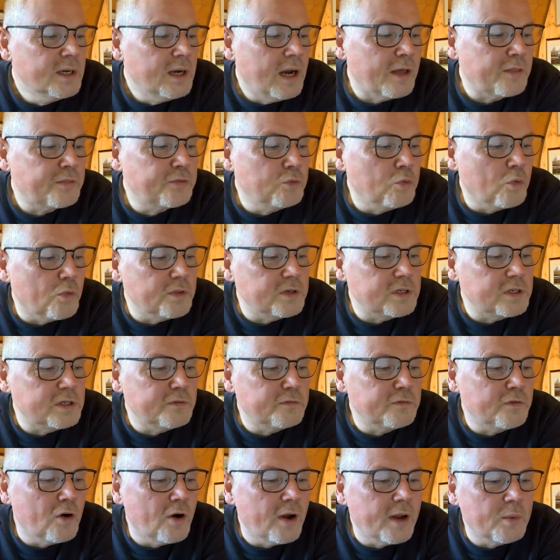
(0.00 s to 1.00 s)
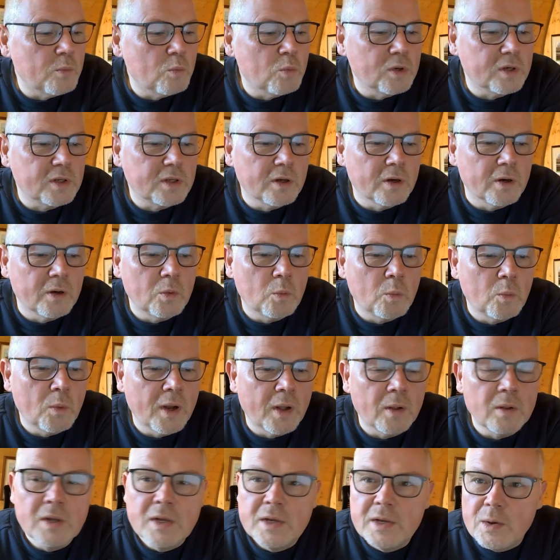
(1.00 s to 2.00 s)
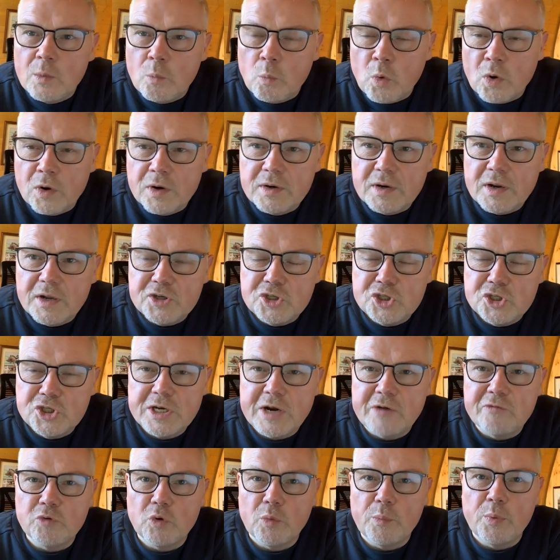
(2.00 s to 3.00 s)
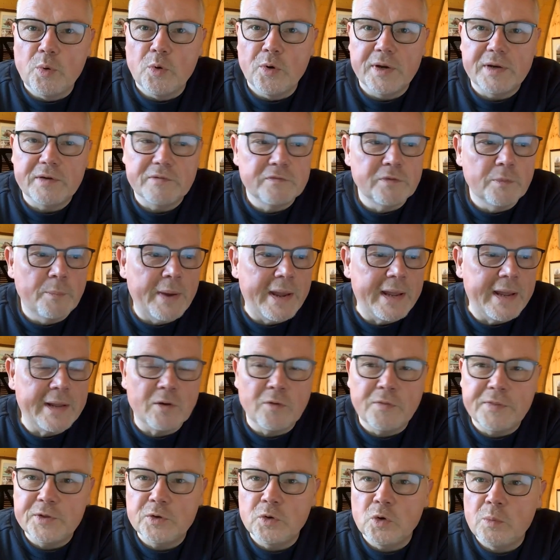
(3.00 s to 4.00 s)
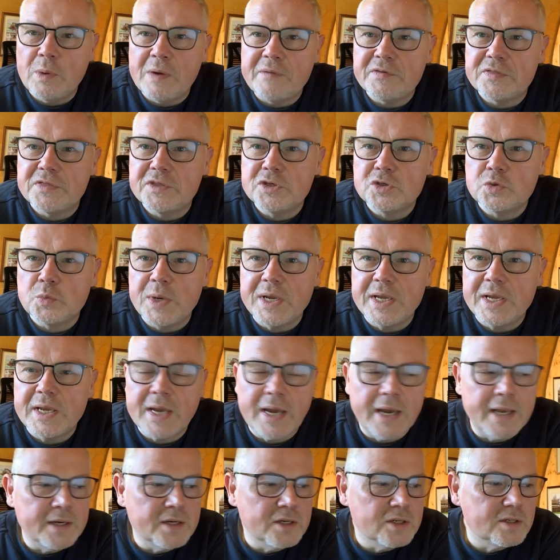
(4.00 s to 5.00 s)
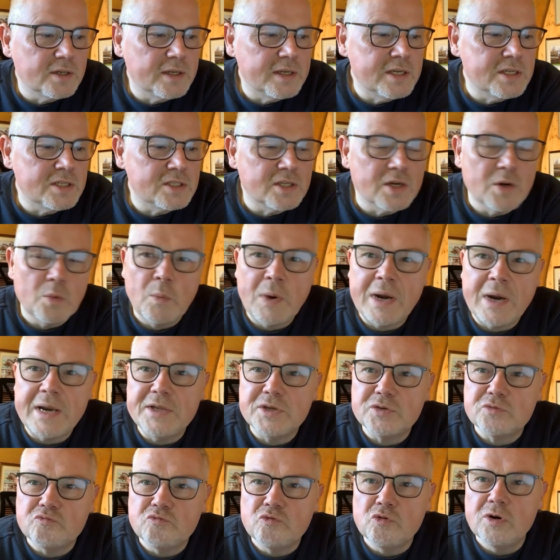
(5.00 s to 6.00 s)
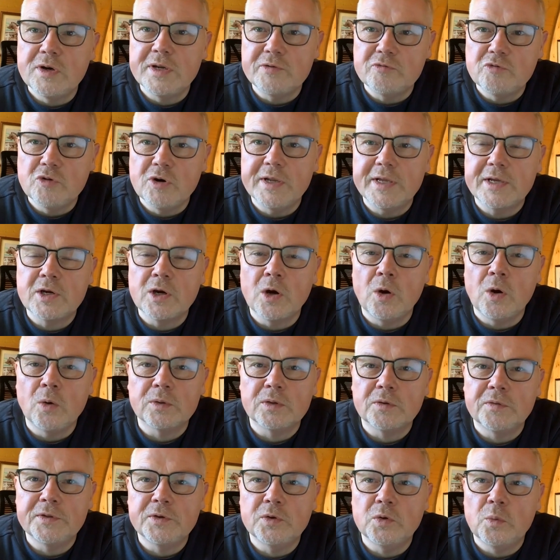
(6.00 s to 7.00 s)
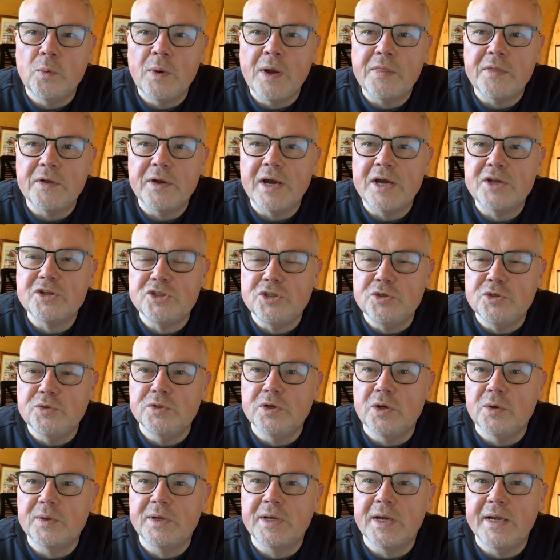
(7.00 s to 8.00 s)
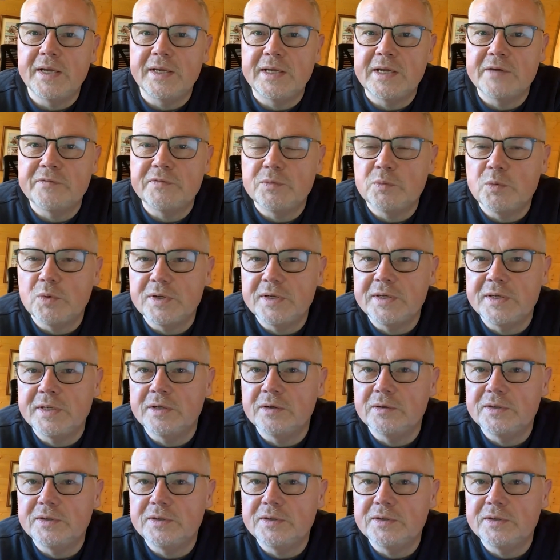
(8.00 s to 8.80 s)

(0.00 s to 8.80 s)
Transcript: I thought the Defiant would go well. One general point for betting on the all-weather this weekend is that when it's really, really cold on the all-weather, as you know, Kate, given what